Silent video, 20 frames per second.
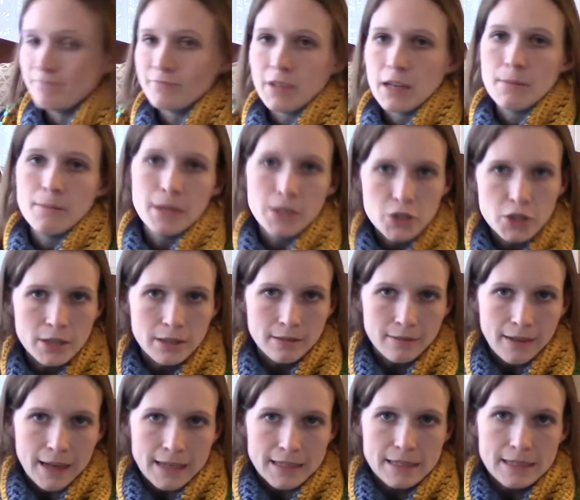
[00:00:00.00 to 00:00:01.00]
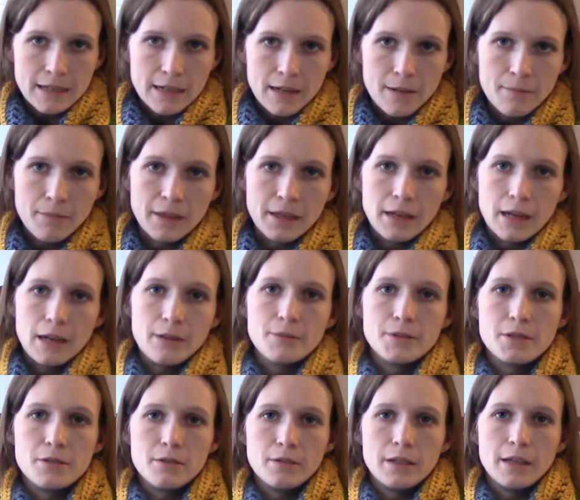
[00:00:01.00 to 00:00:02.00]
I mentioned last time that I was
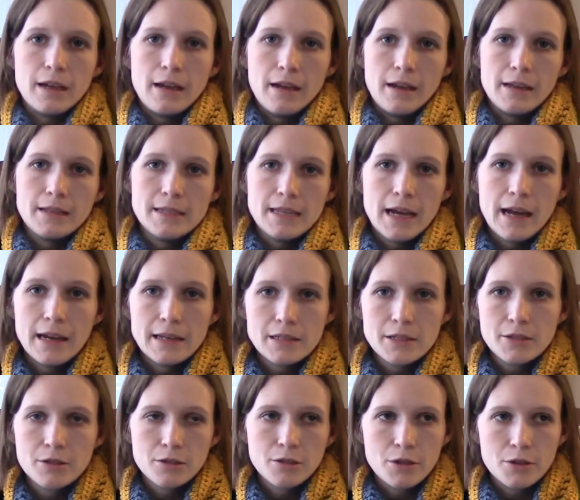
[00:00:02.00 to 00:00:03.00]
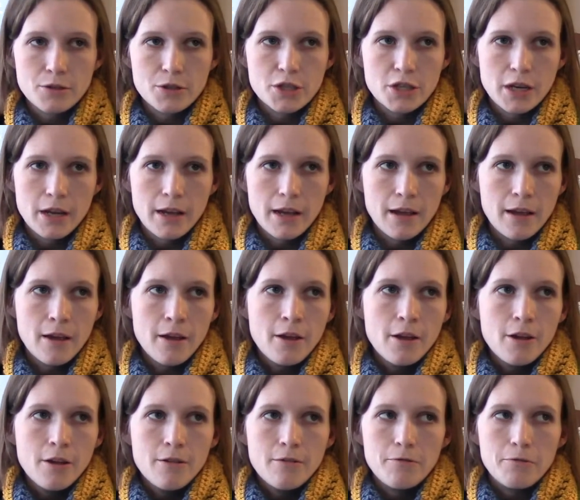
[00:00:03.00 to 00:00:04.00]
doing a test crochet
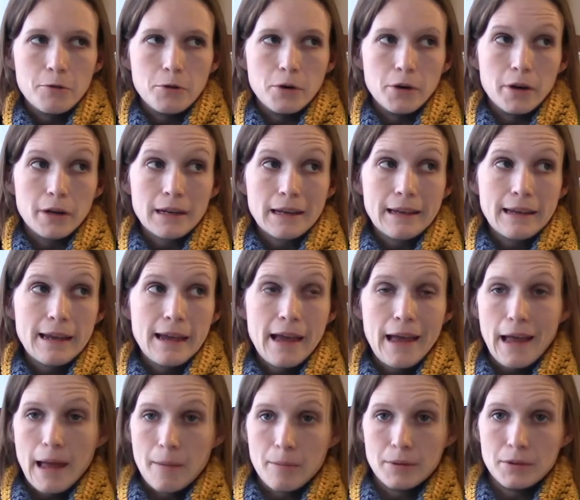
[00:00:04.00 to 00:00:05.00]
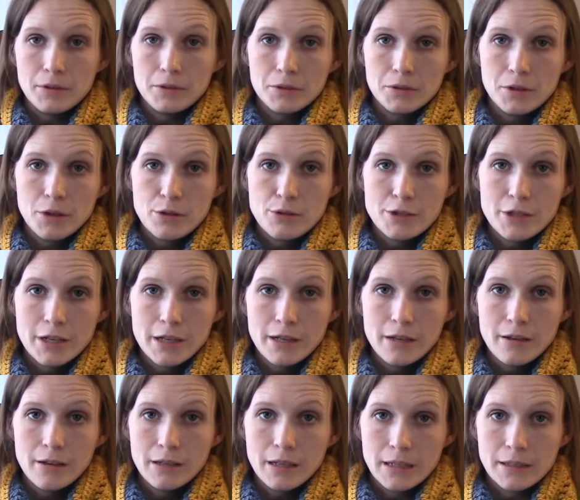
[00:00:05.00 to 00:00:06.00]
for Capital Crochet
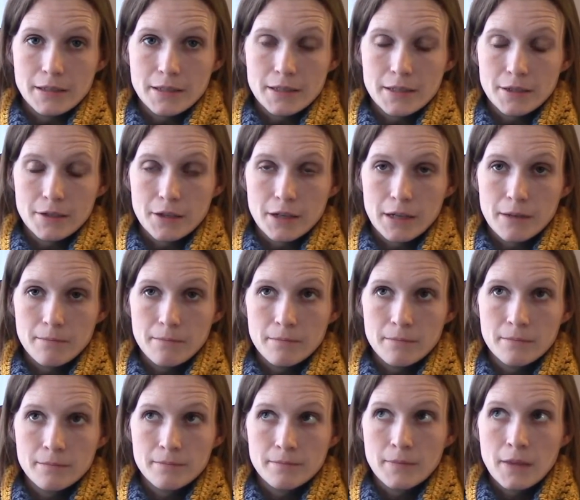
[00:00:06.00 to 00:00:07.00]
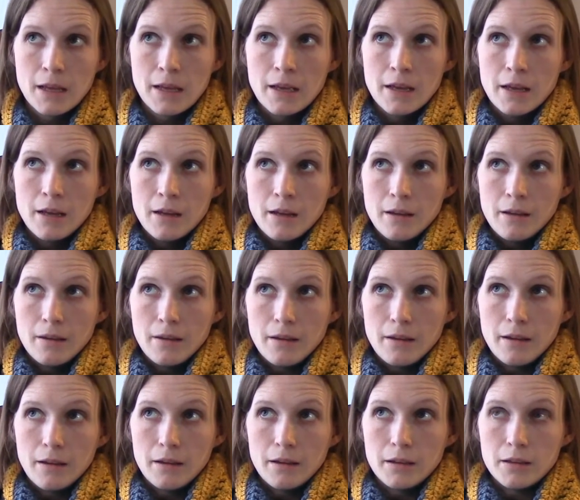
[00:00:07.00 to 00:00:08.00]
on Instagram,
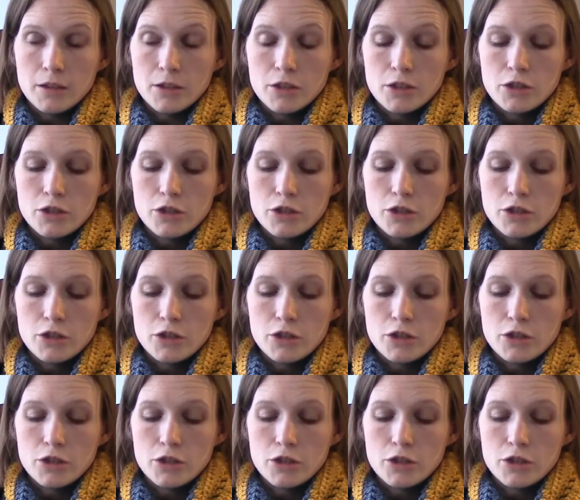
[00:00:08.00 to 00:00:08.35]
and